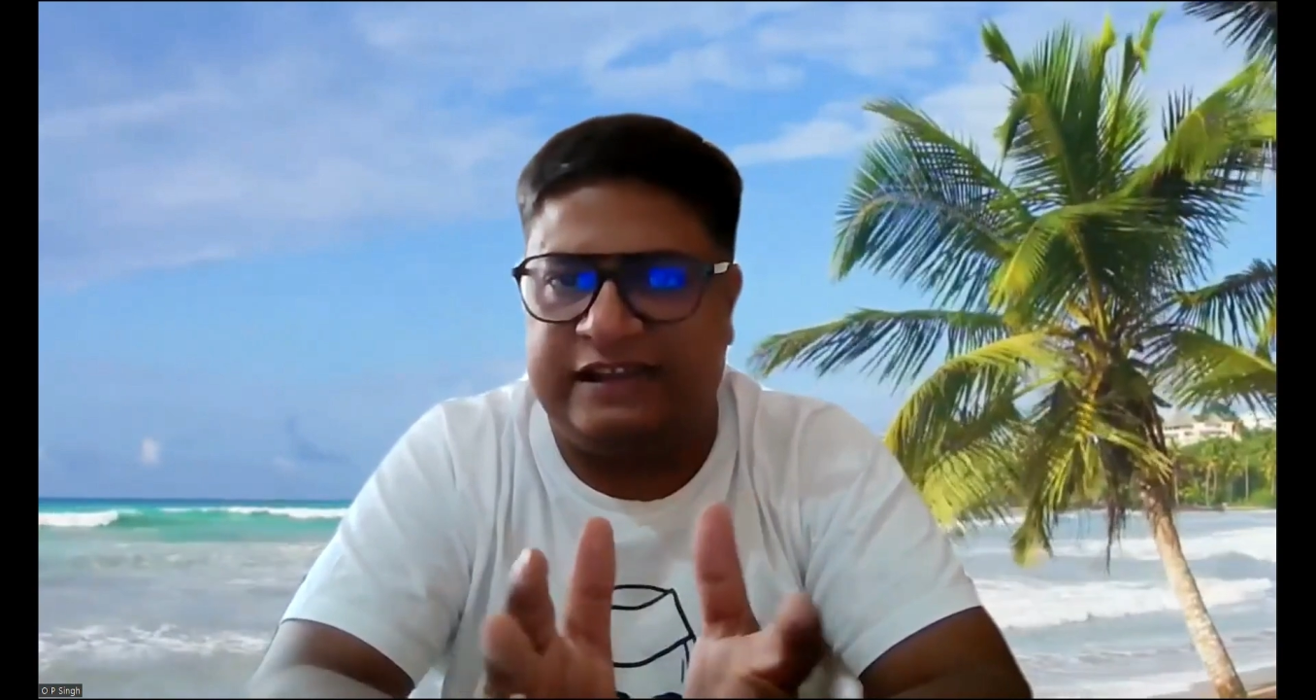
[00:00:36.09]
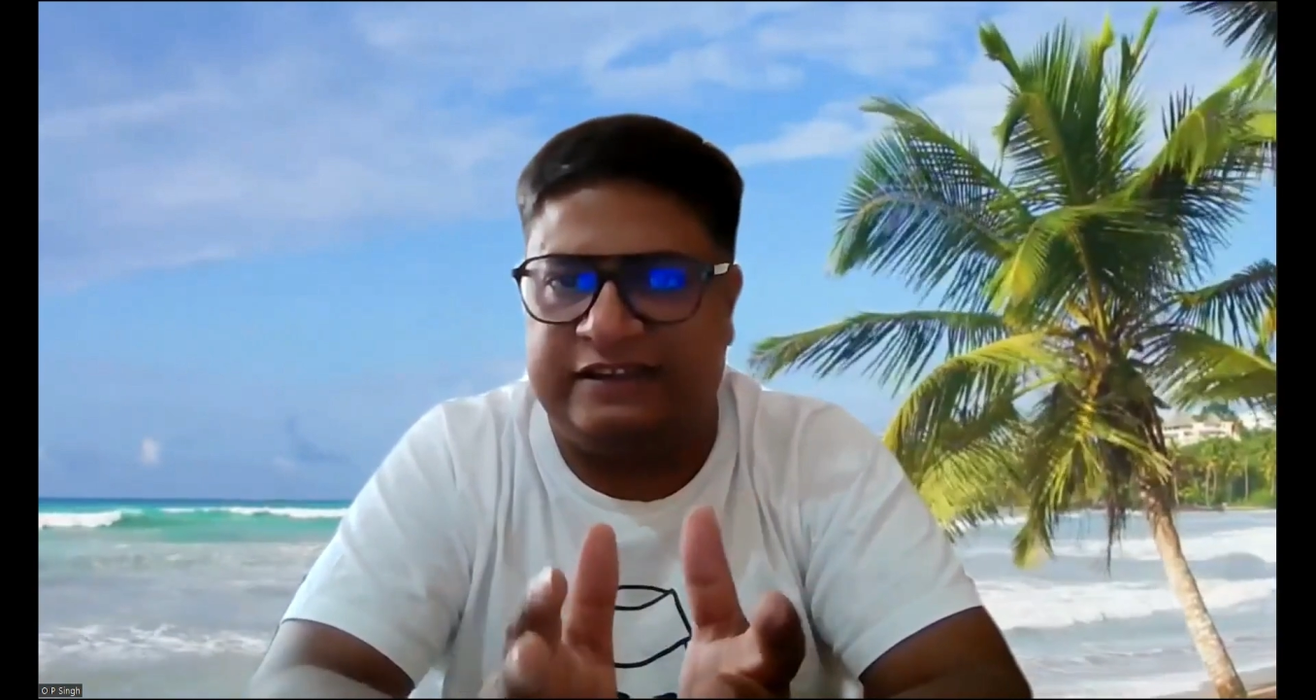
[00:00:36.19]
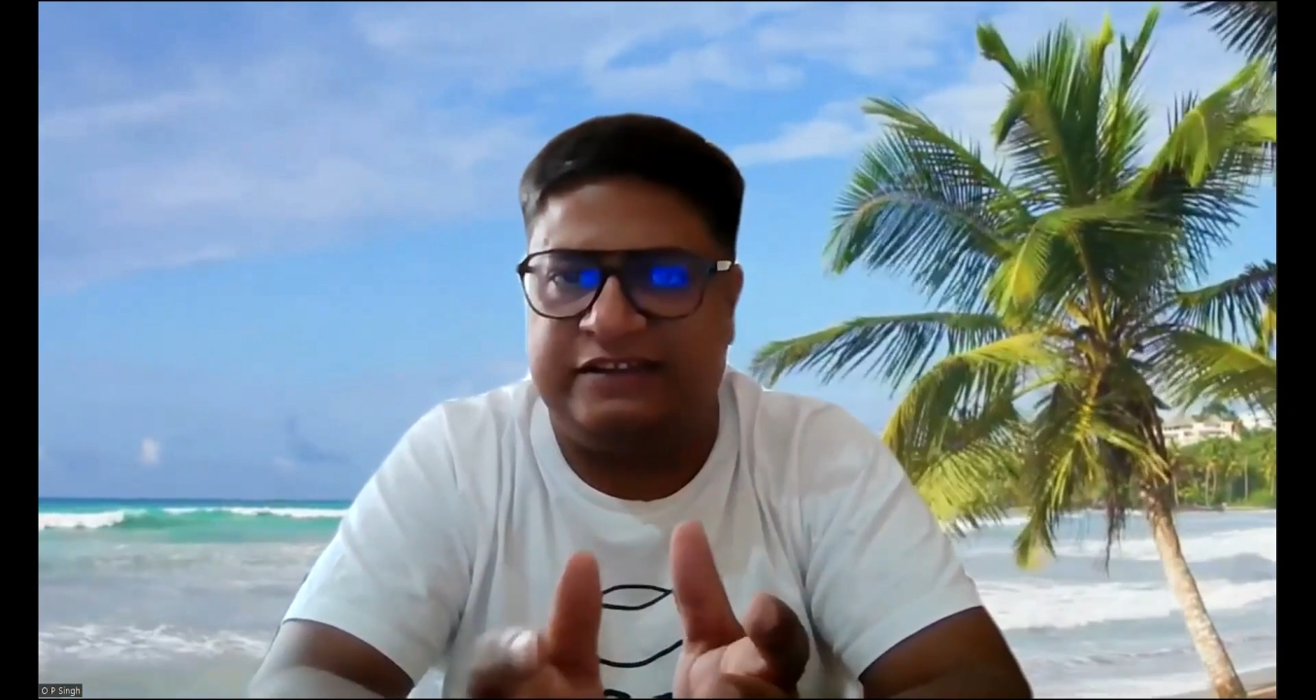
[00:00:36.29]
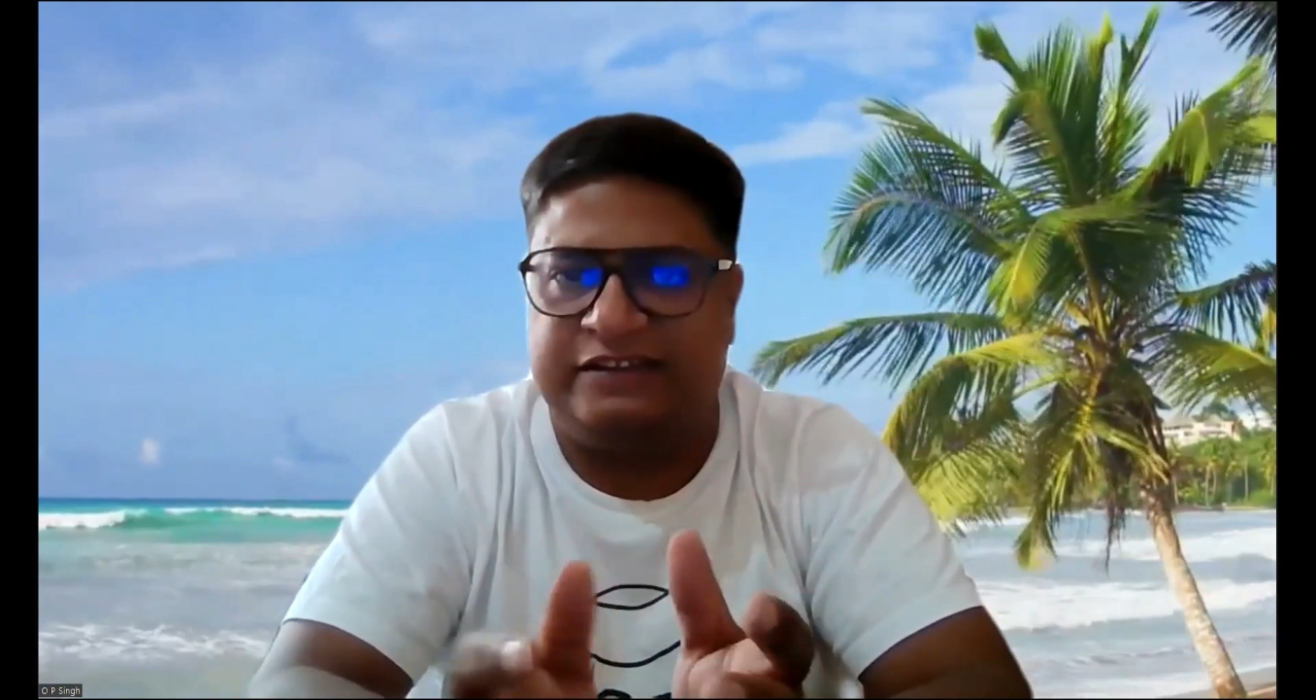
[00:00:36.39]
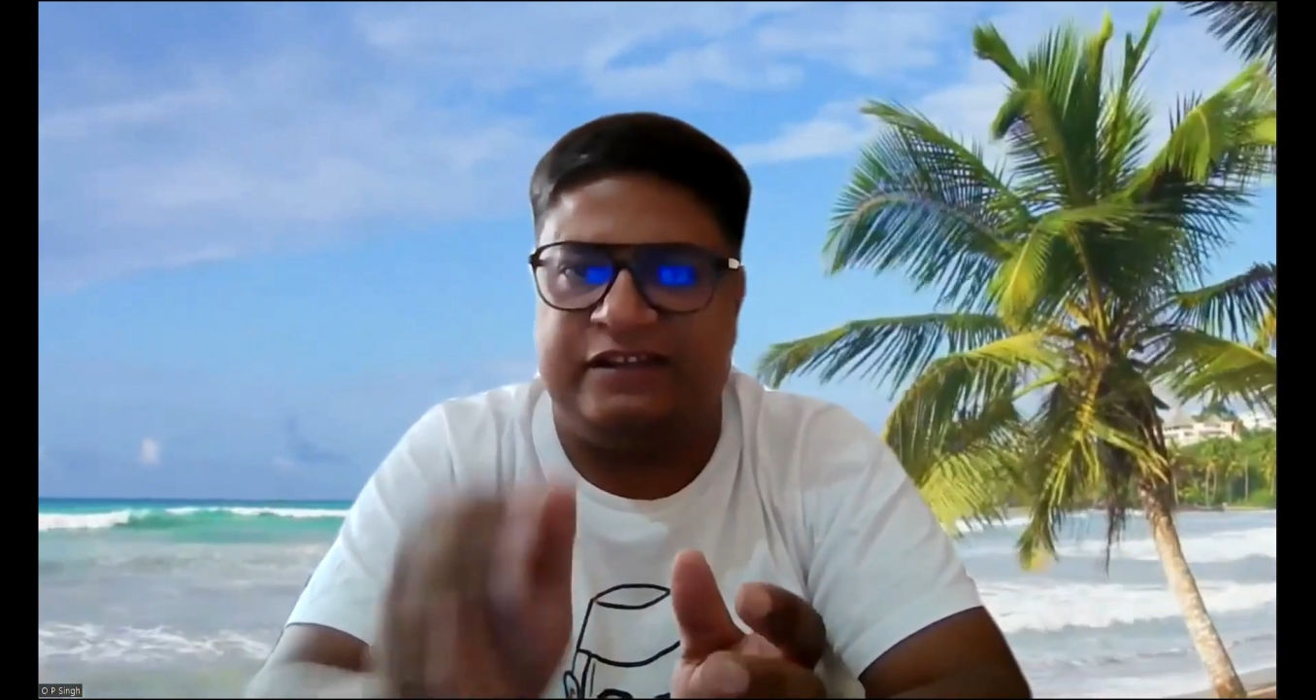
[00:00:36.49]

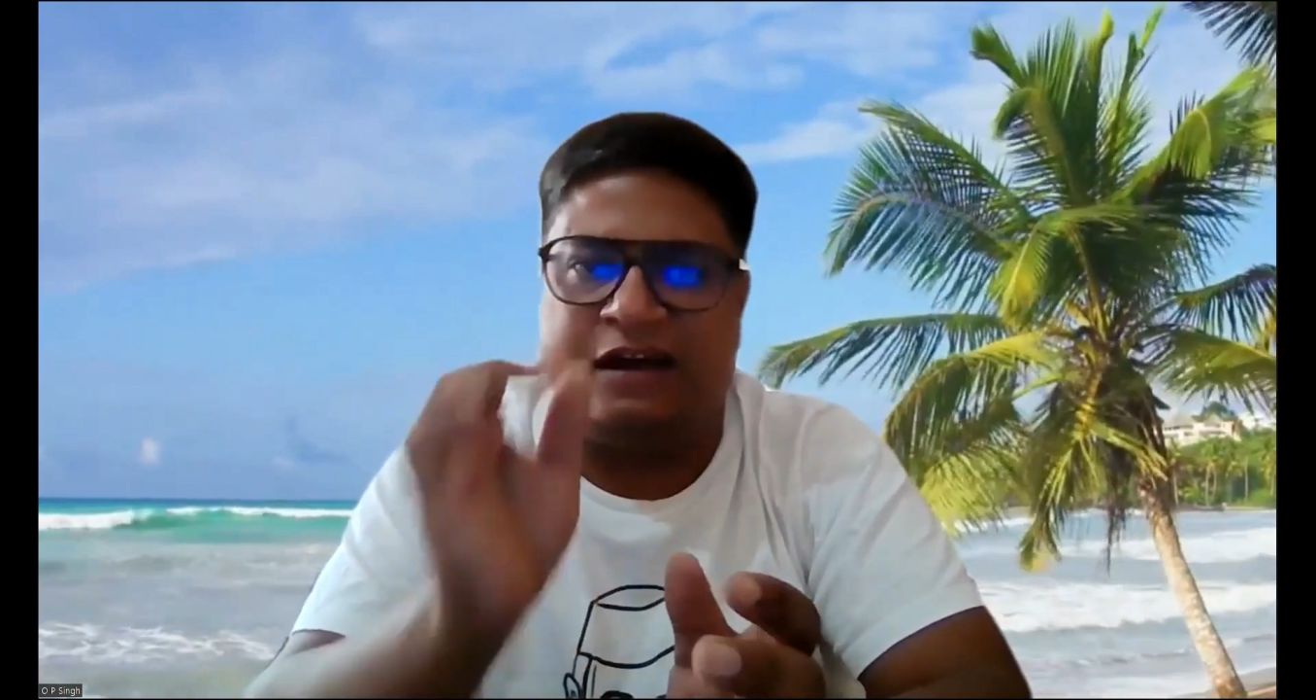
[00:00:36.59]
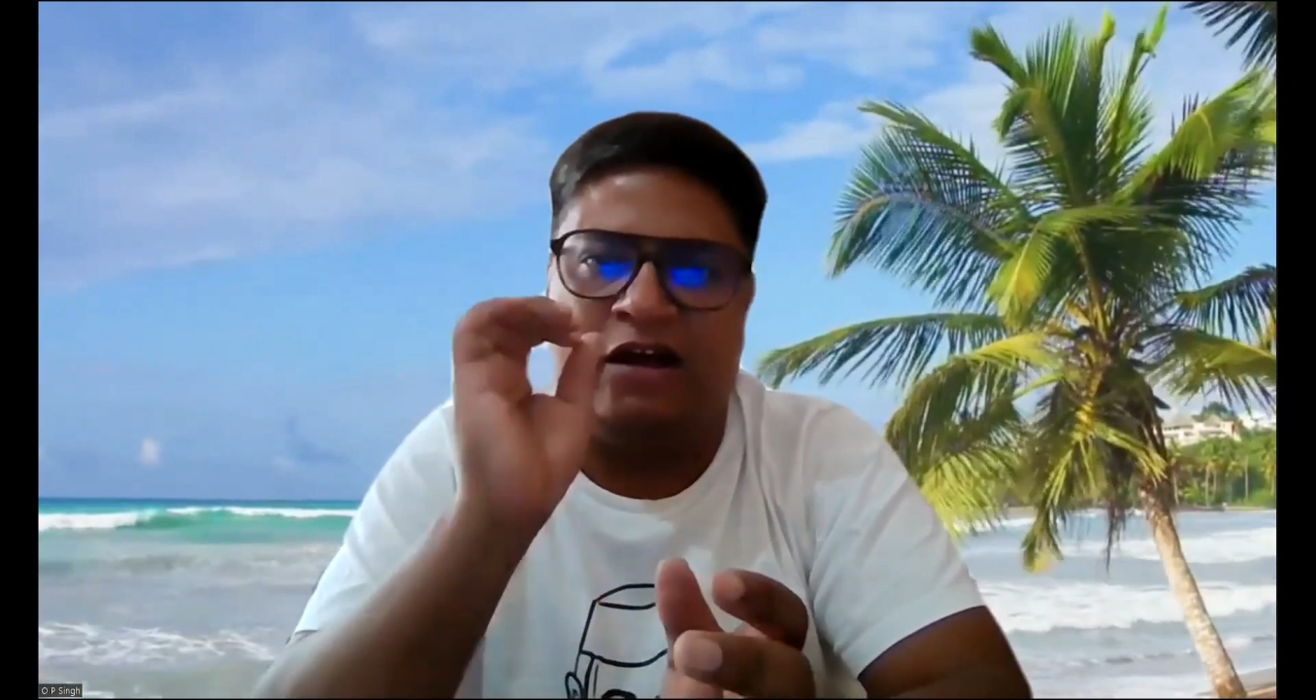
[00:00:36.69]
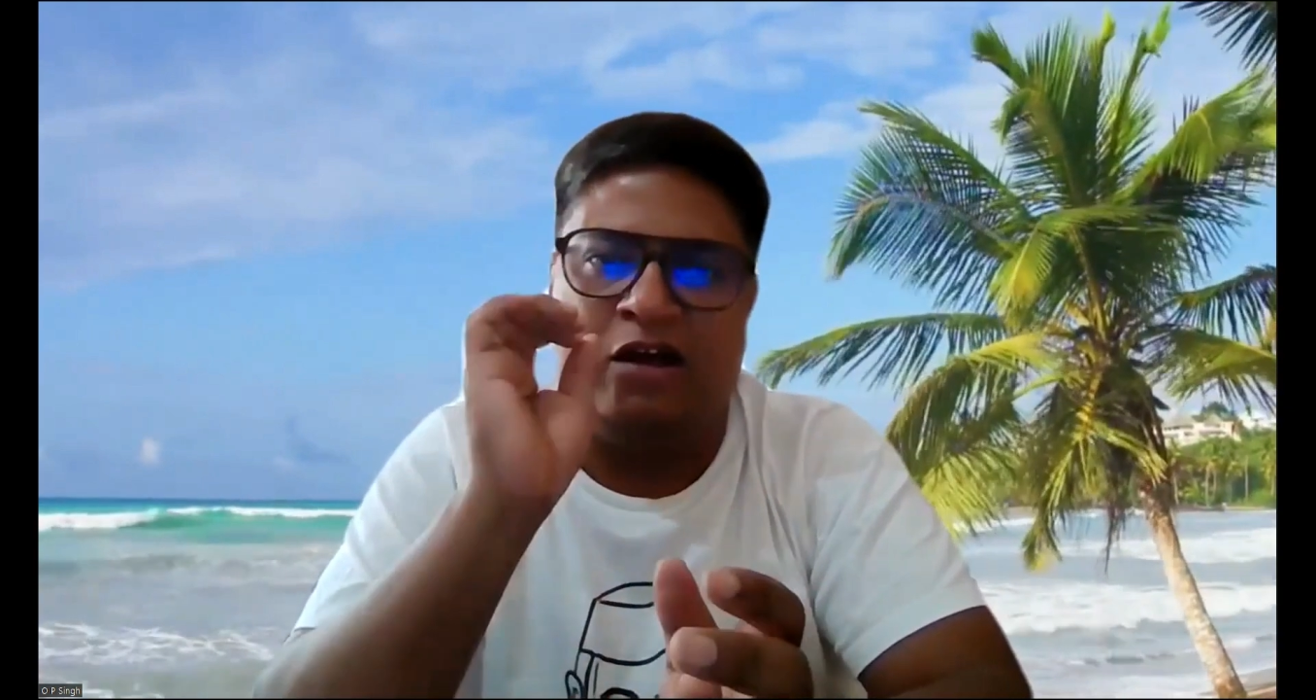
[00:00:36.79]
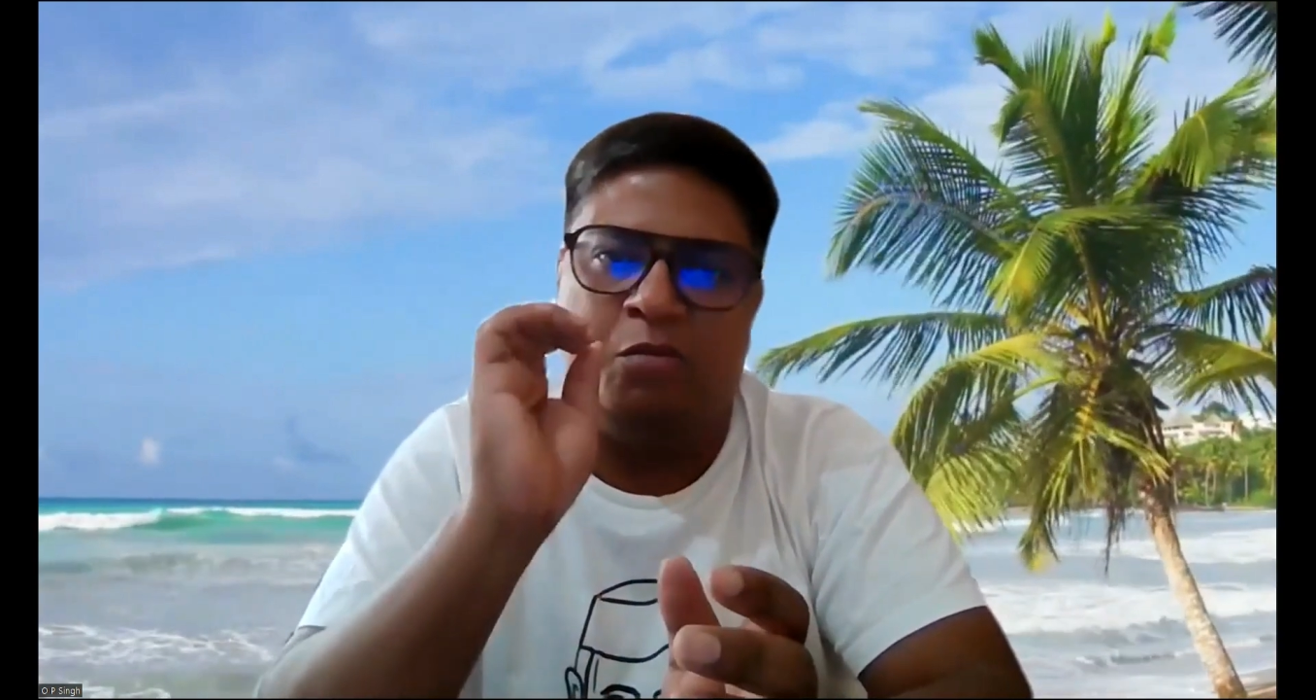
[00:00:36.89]
things is the